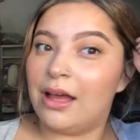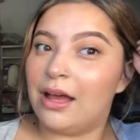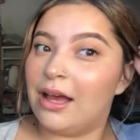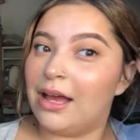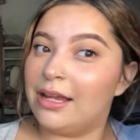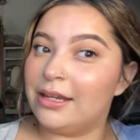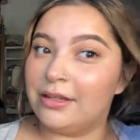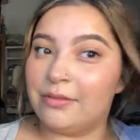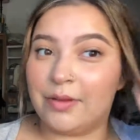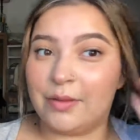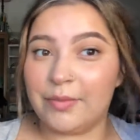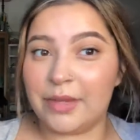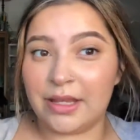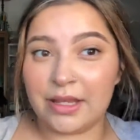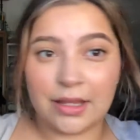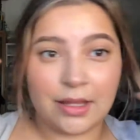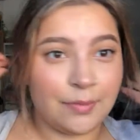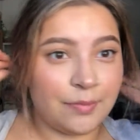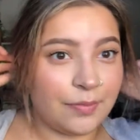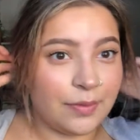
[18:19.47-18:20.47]
I do my
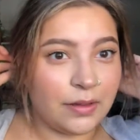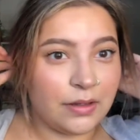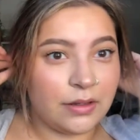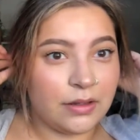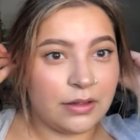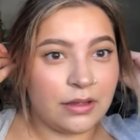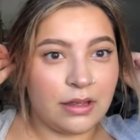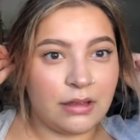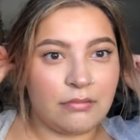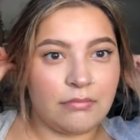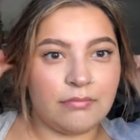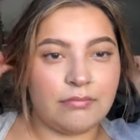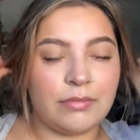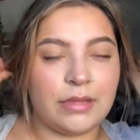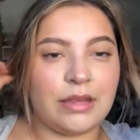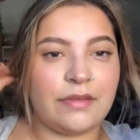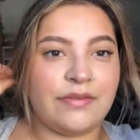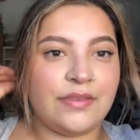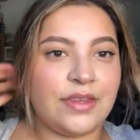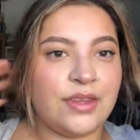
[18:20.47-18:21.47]
makeup.
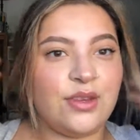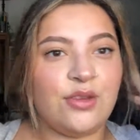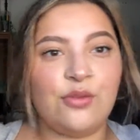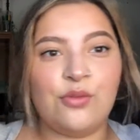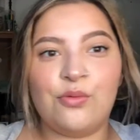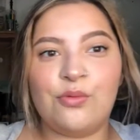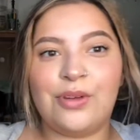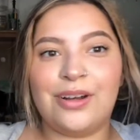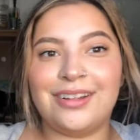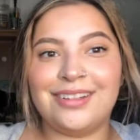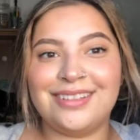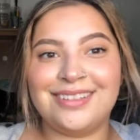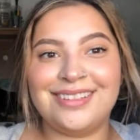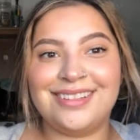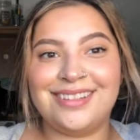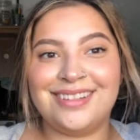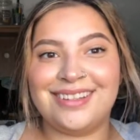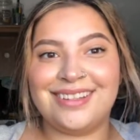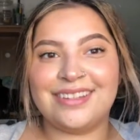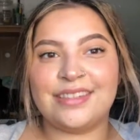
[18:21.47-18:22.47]
If you want to
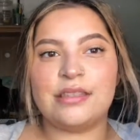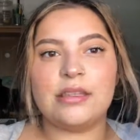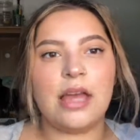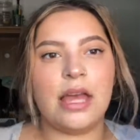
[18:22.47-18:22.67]
do this,